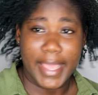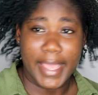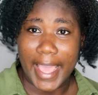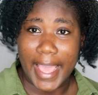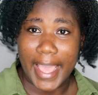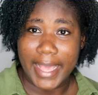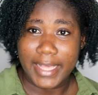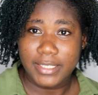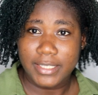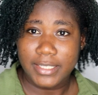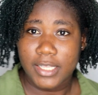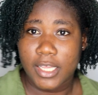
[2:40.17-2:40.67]

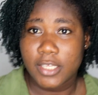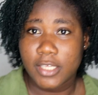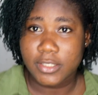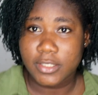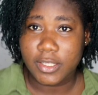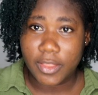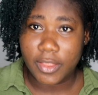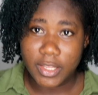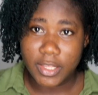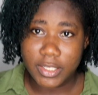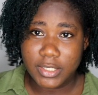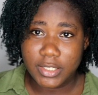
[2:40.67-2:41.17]
Yeah,
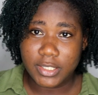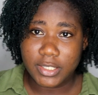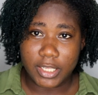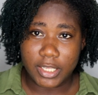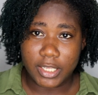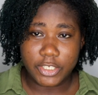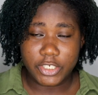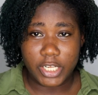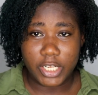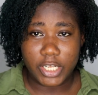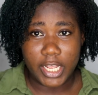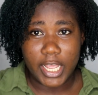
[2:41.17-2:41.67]
so this is
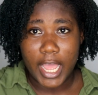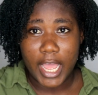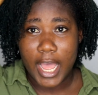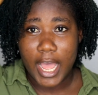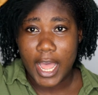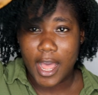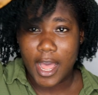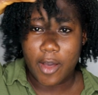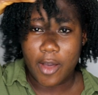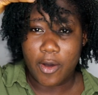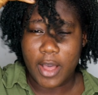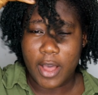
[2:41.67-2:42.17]
literally
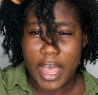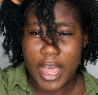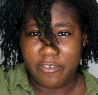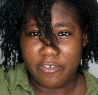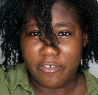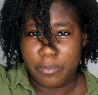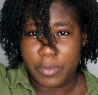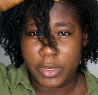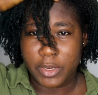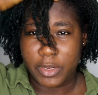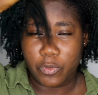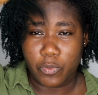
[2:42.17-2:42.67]
how
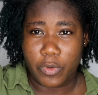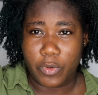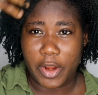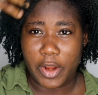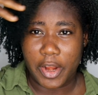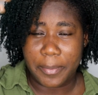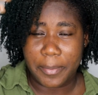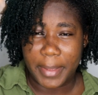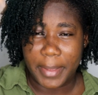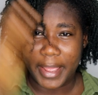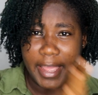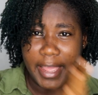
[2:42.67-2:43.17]
I've been
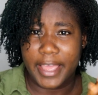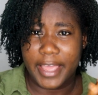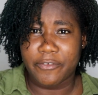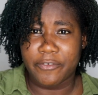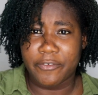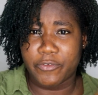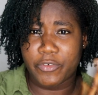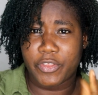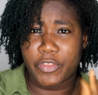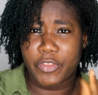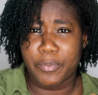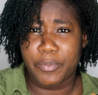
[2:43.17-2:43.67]
wearing my hair
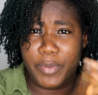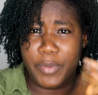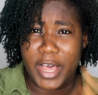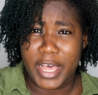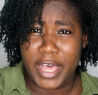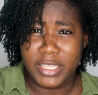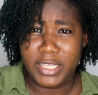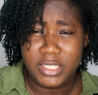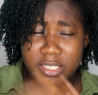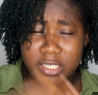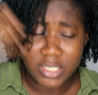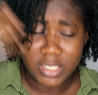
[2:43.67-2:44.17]
for the
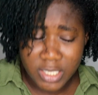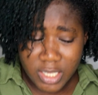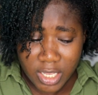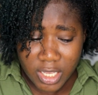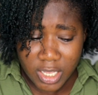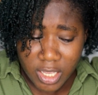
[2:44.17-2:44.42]
past